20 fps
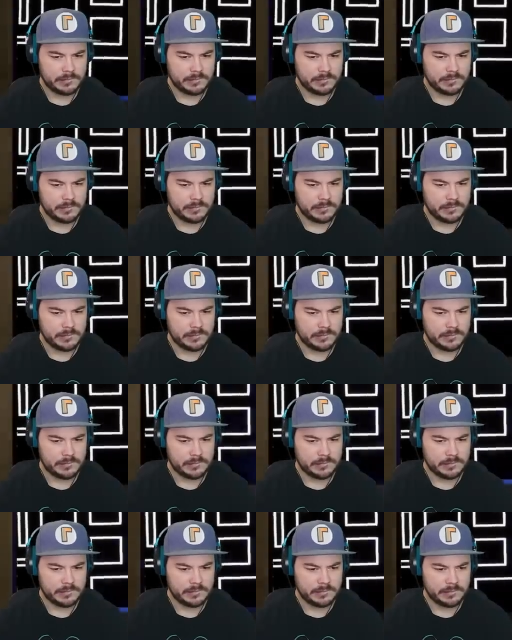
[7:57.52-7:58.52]

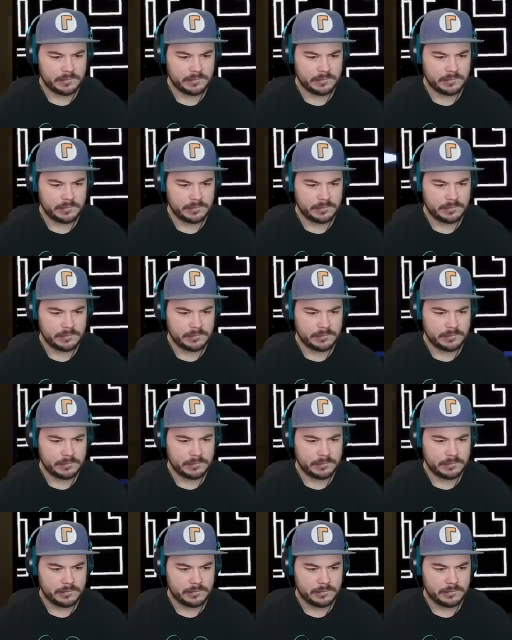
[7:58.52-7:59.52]

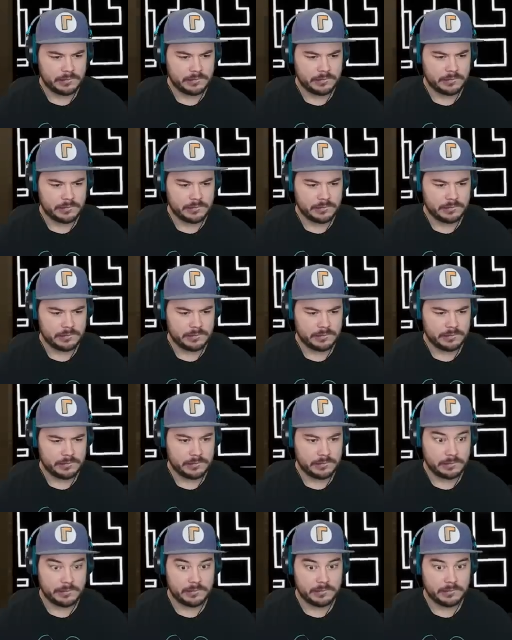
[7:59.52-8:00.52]

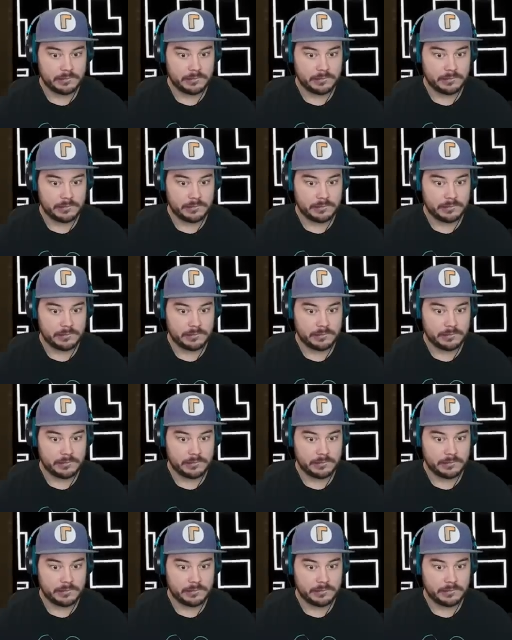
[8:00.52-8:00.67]
[no speech]